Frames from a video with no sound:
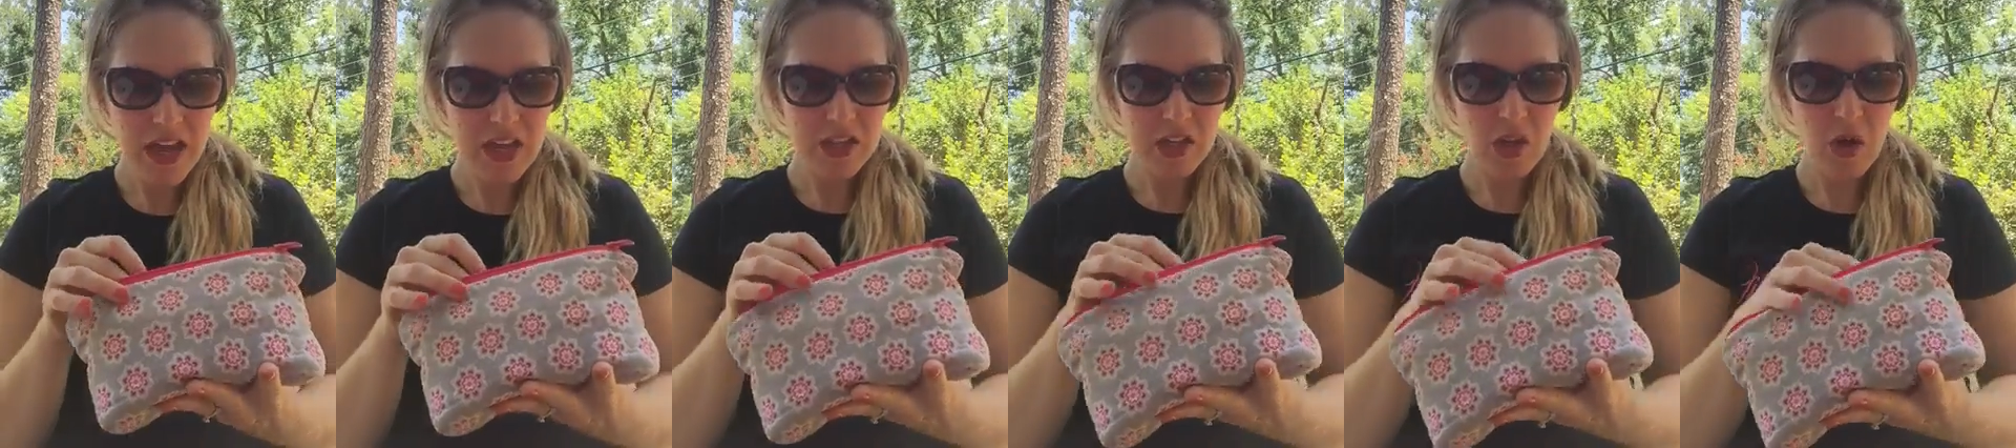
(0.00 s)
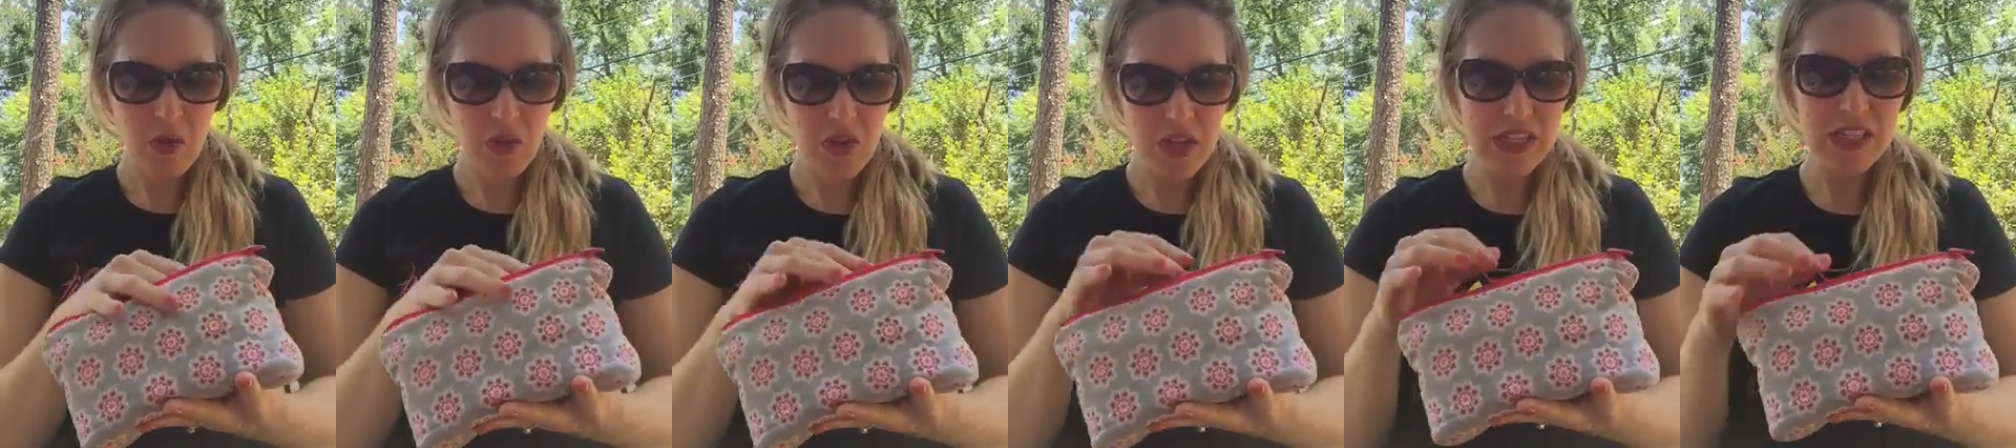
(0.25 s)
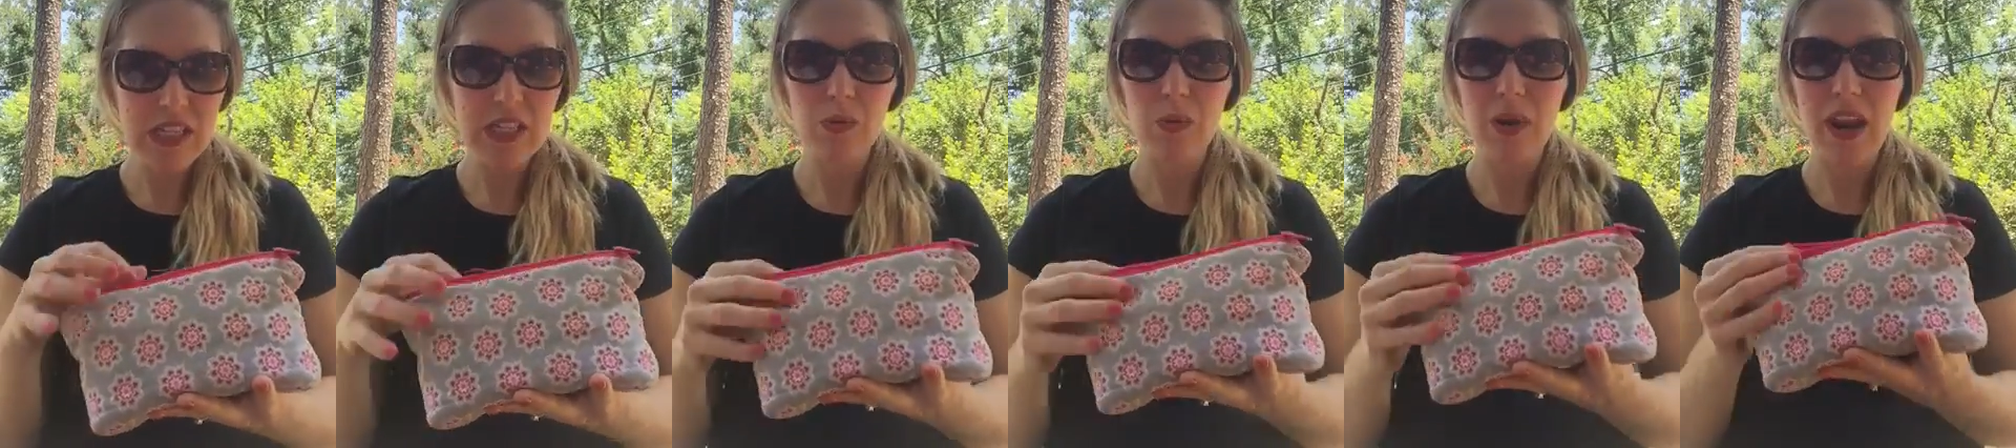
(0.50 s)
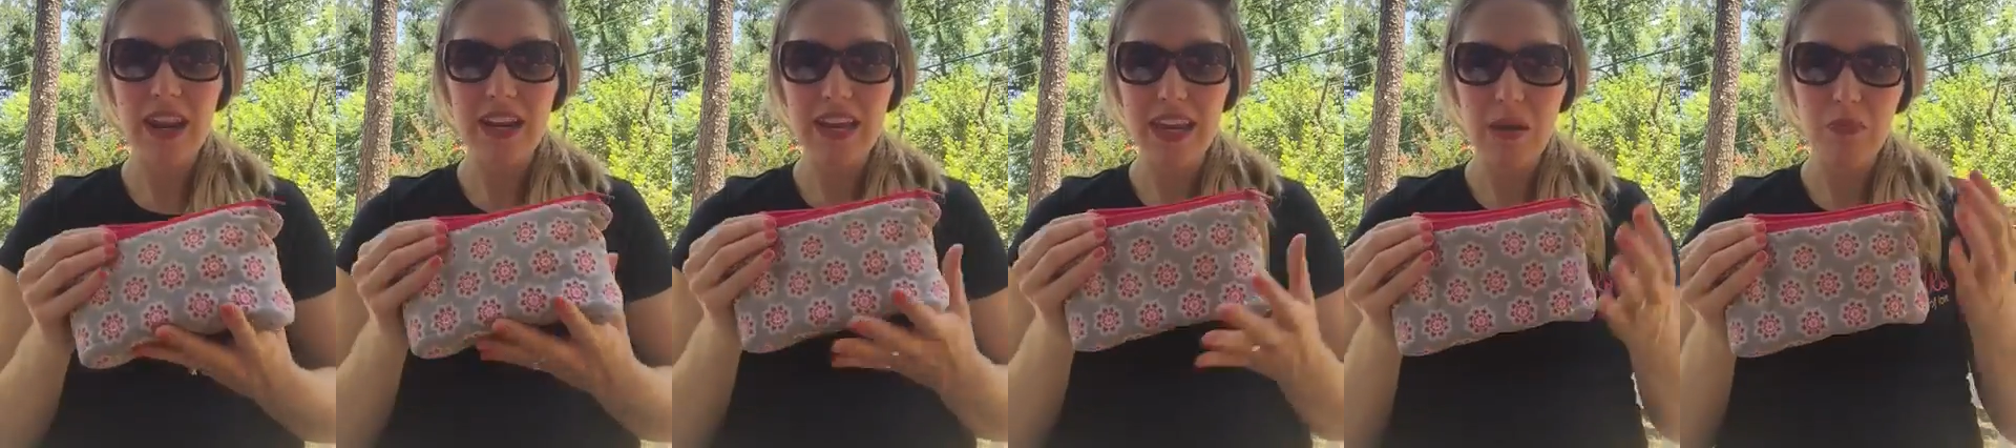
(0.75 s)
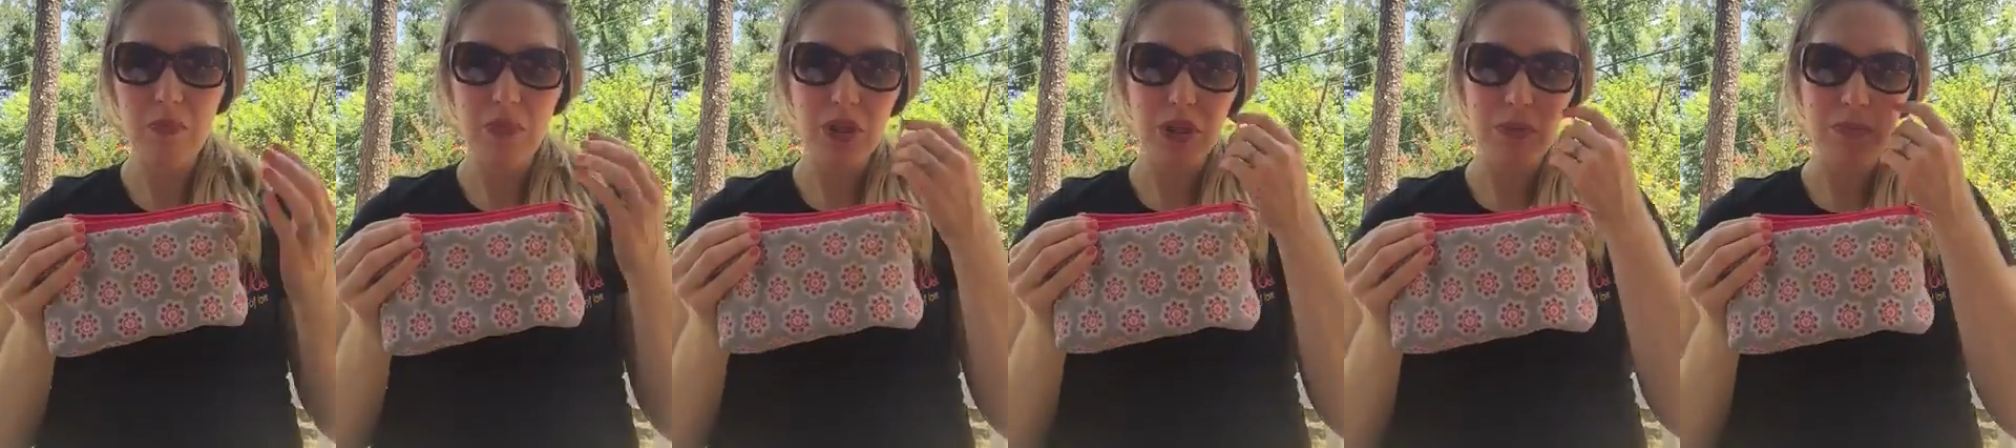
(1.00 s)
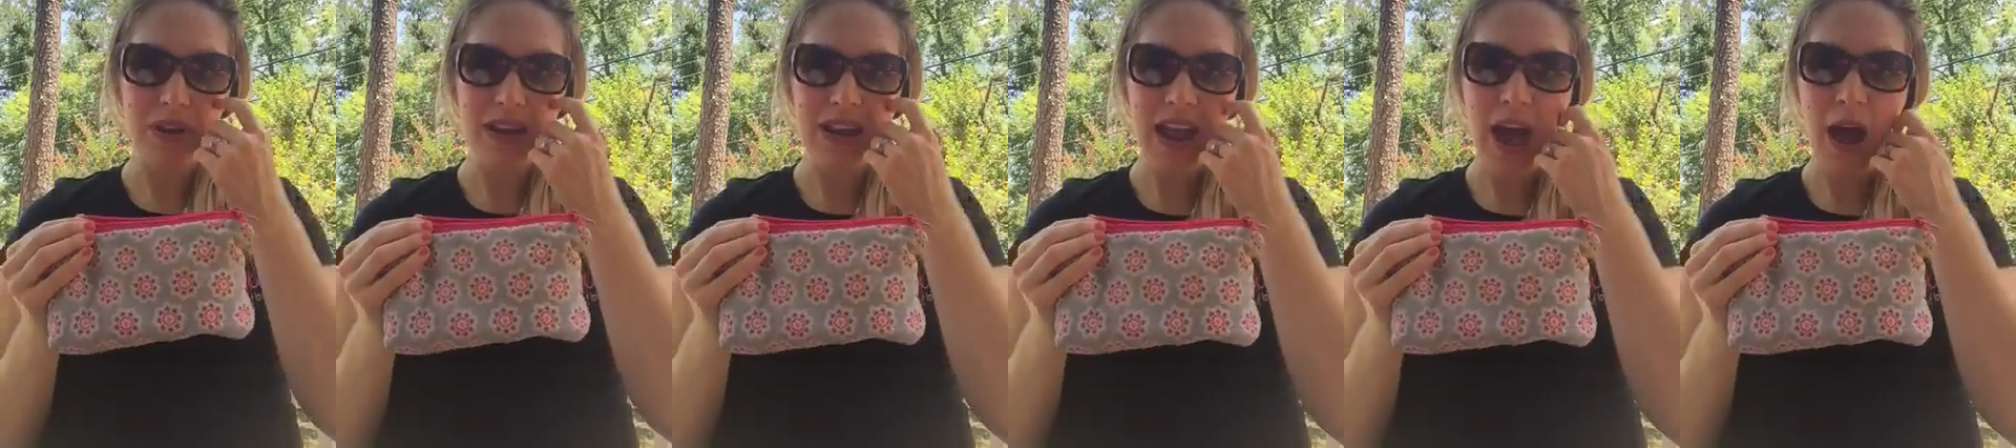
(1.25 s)
So this is what I keep
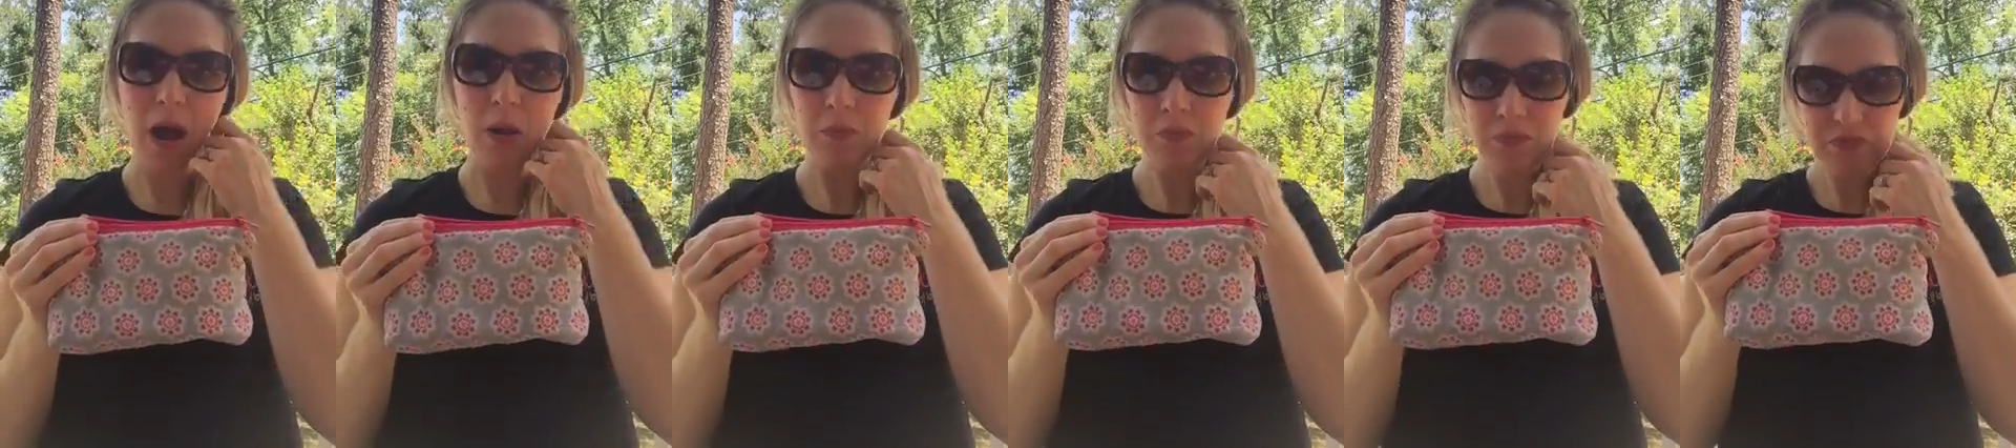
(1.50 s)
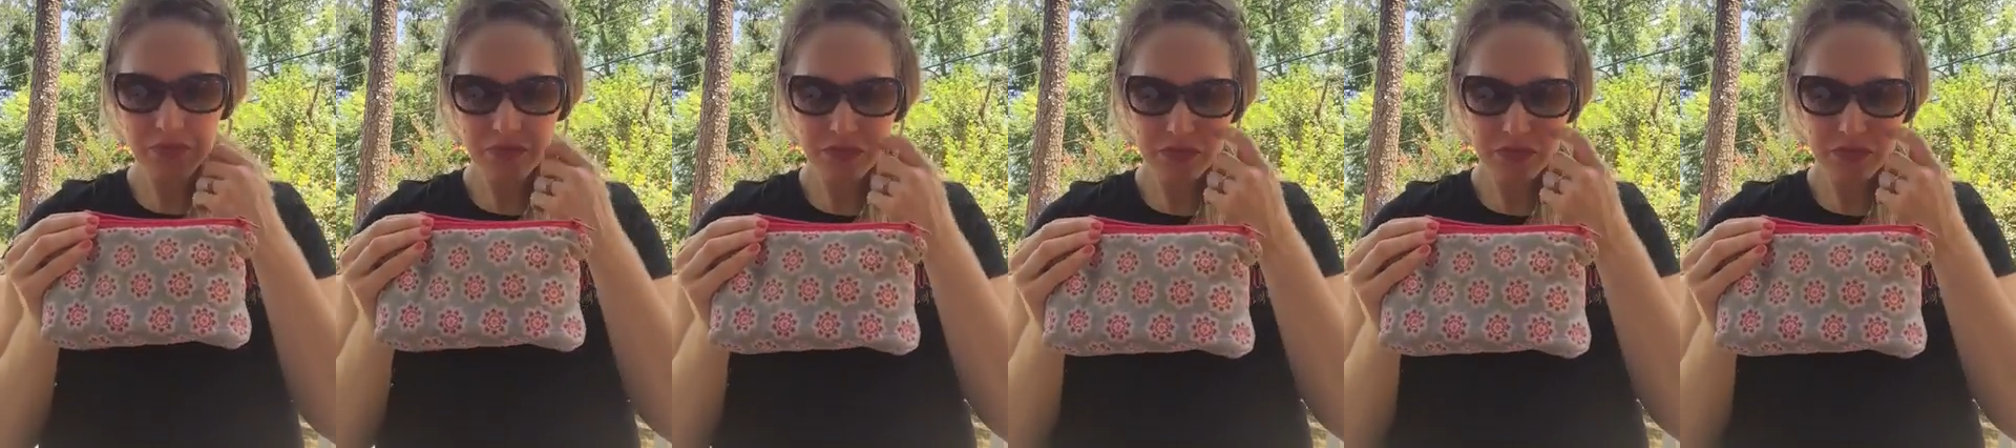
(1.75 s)
with me now.